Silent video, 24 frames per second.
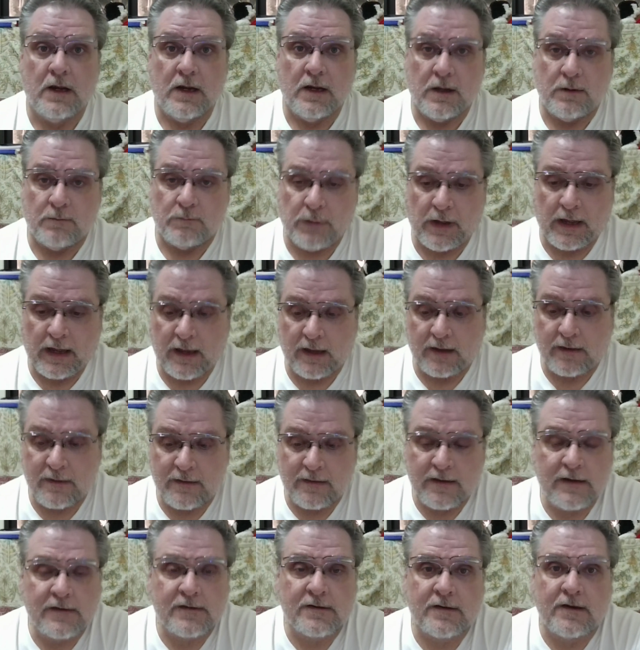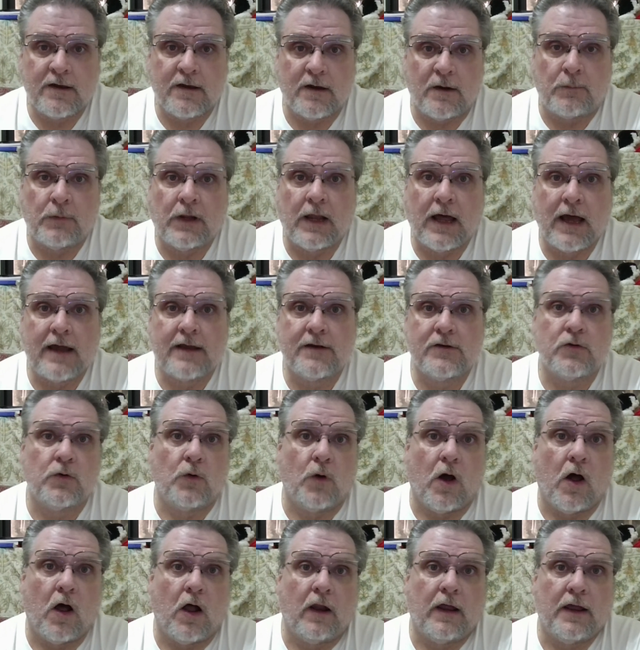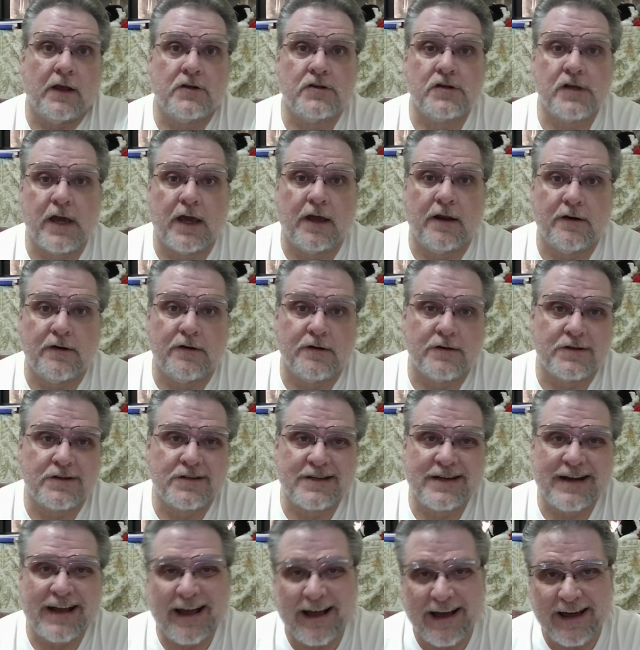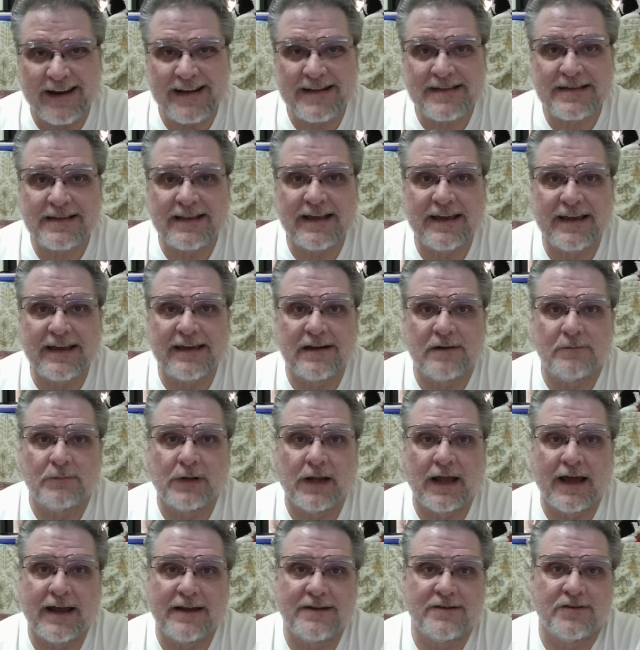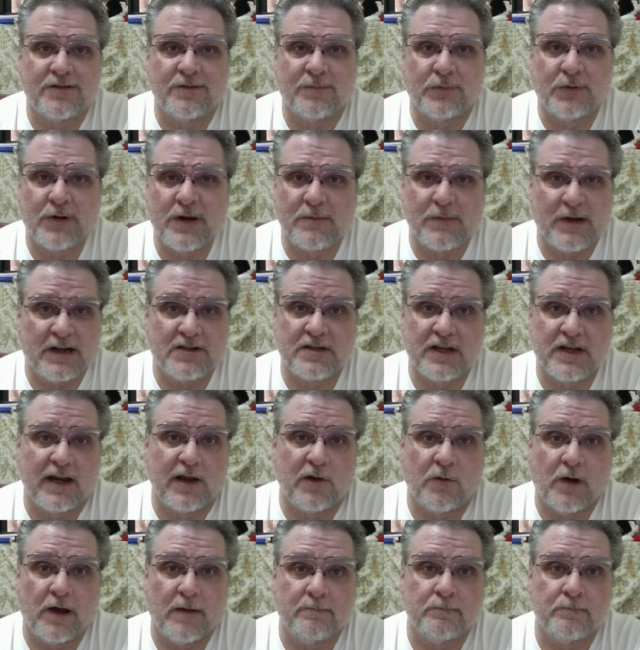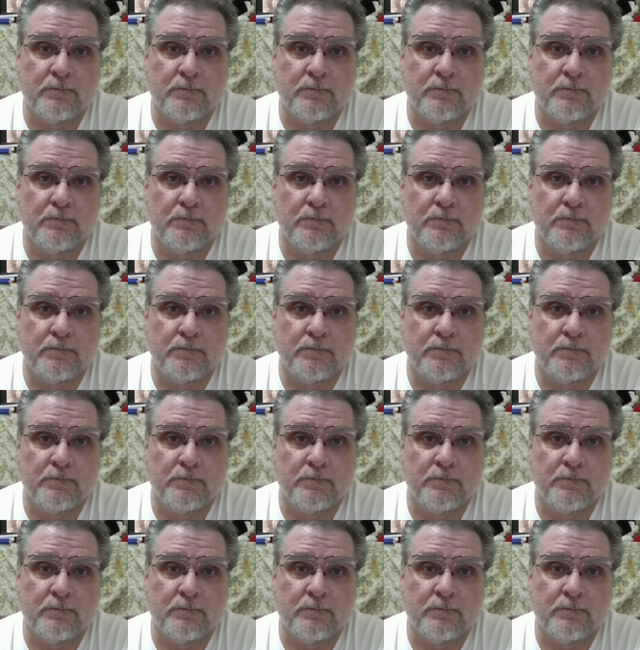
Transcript: But this could apply to all educators, and honestly, it could apply to pretty much anyone.